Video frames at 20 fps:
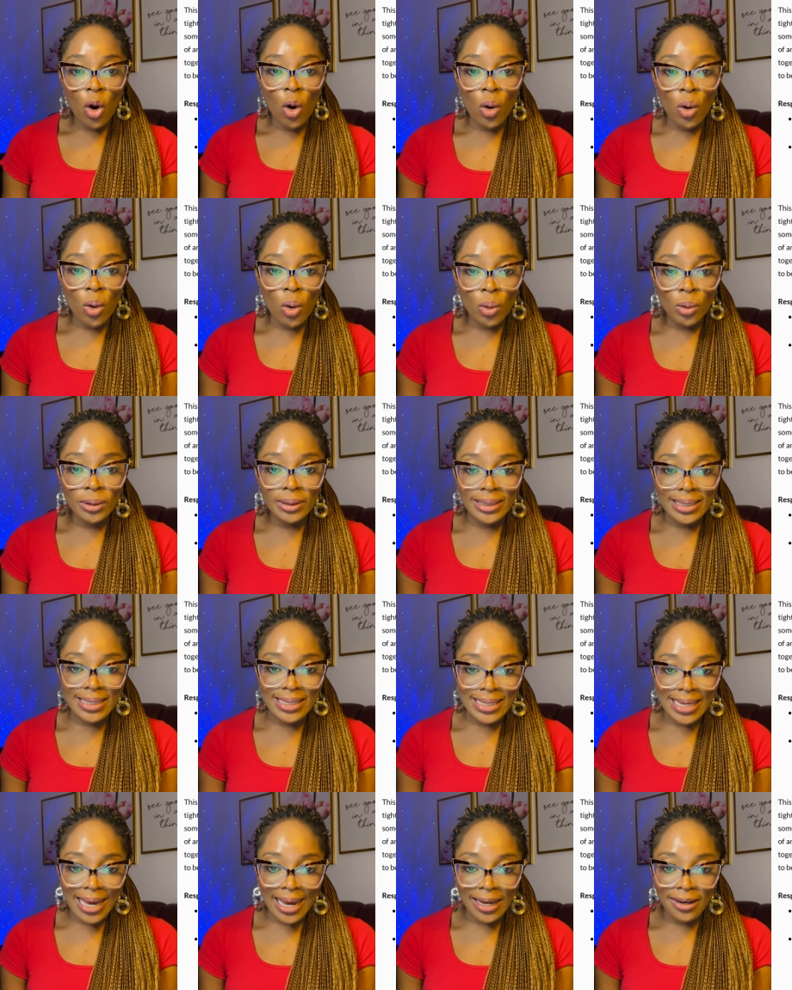own
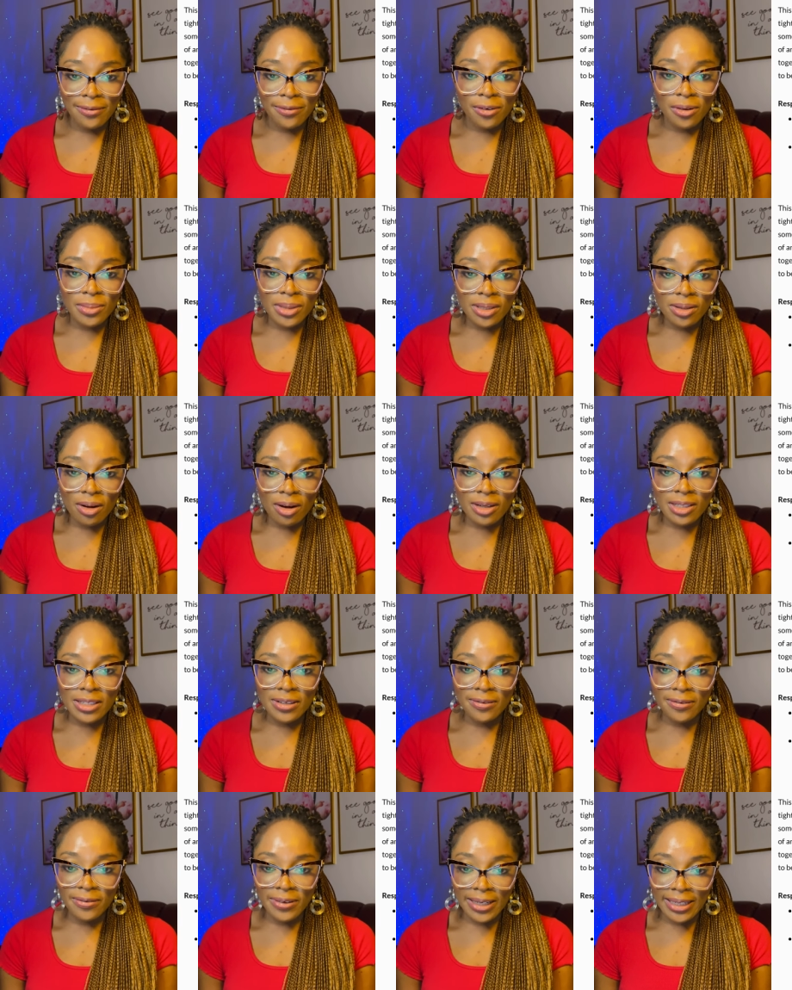design from start to
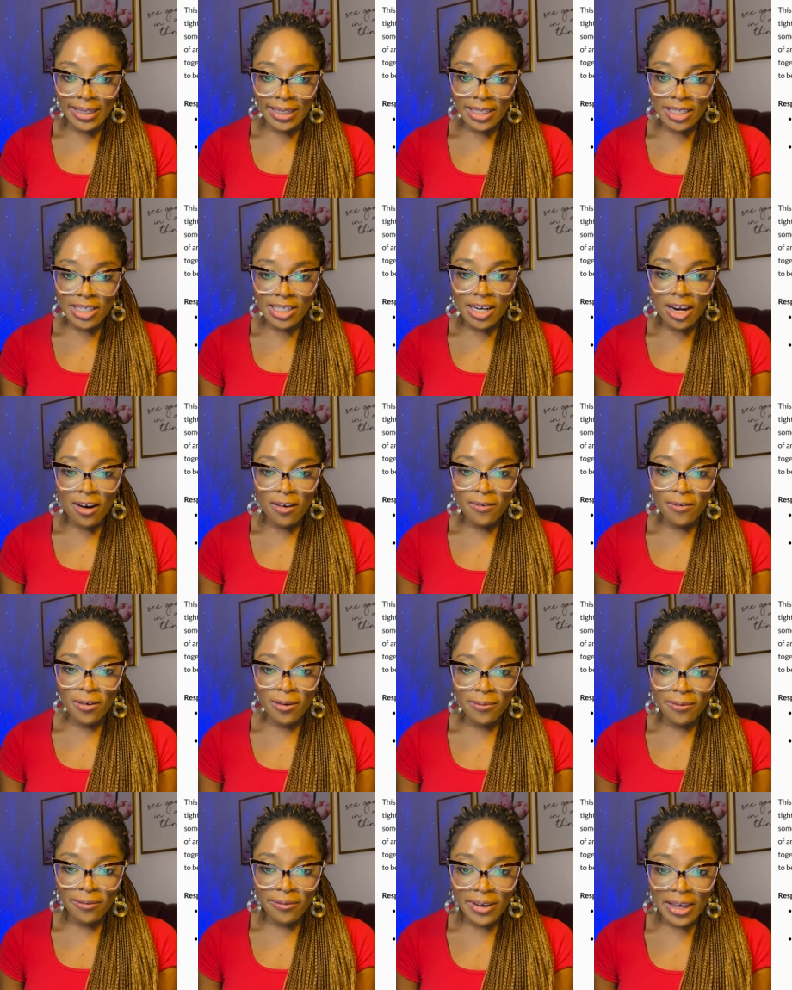finish, from
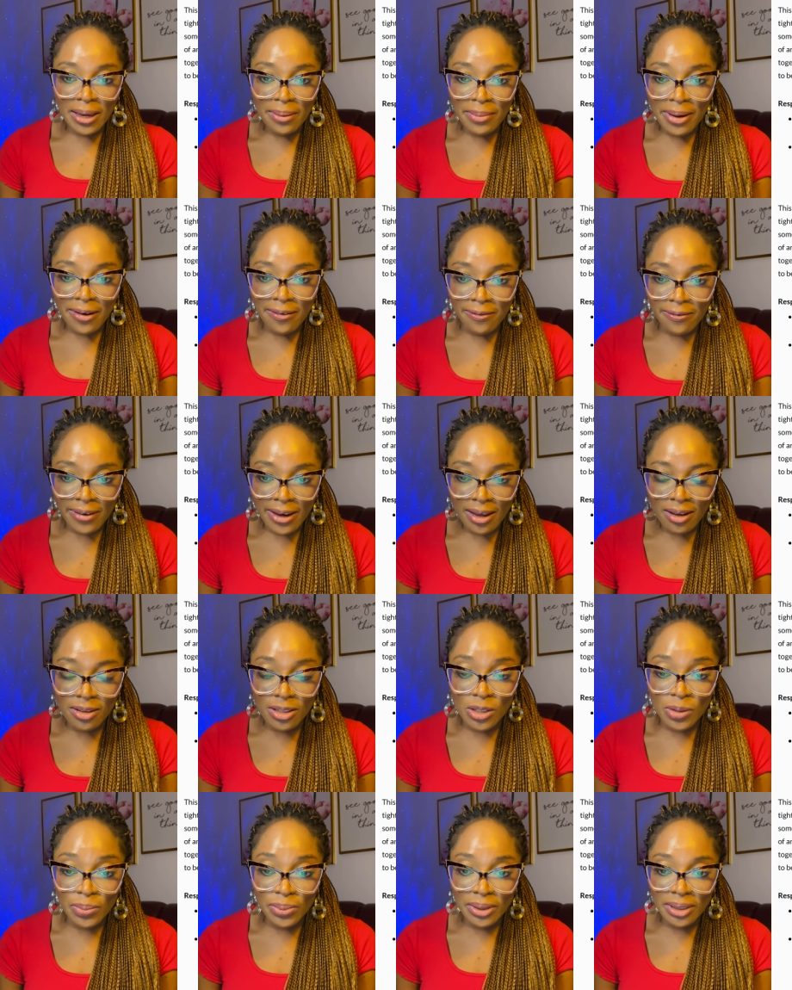Figma file to
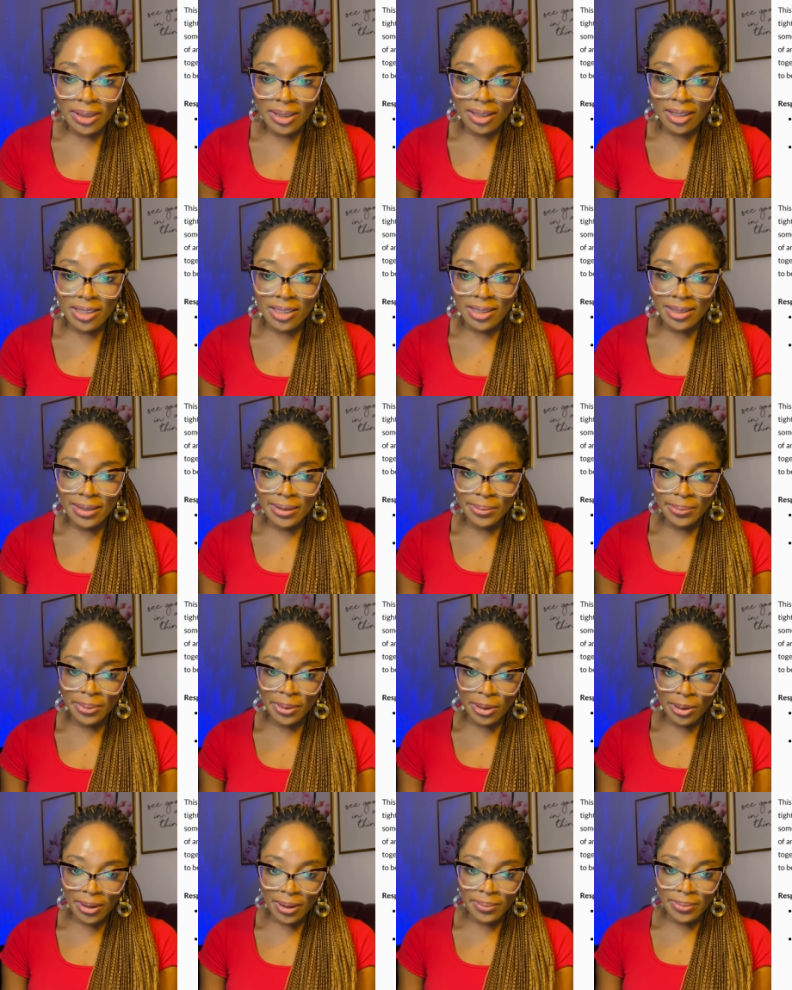production
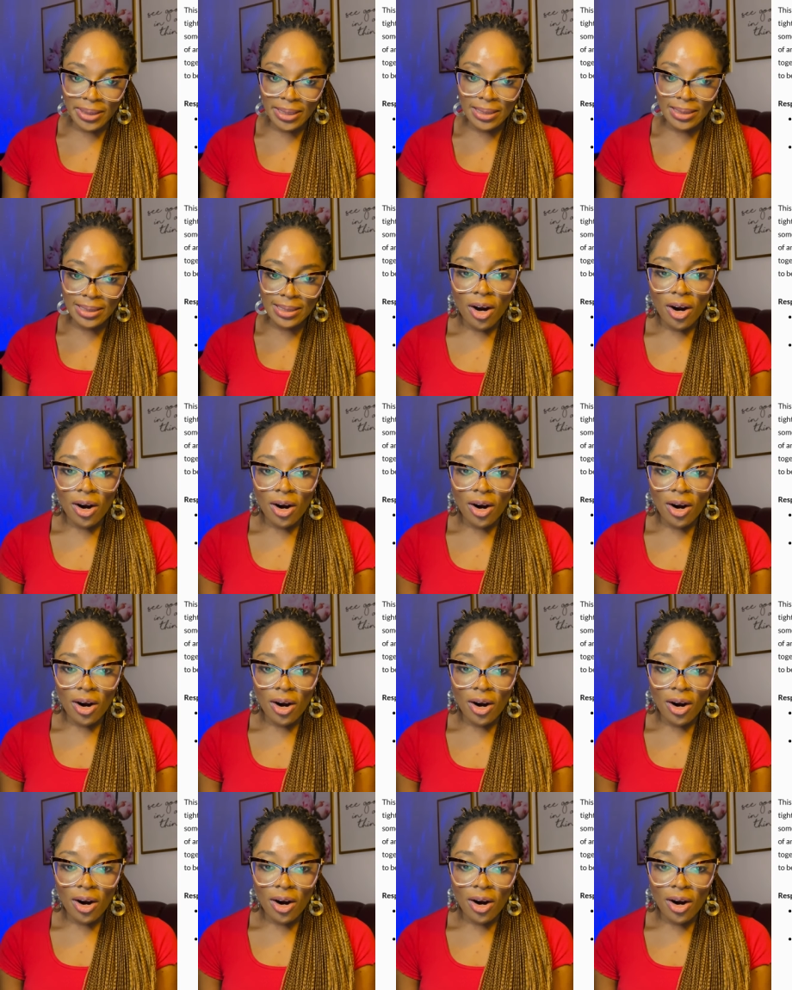deployment.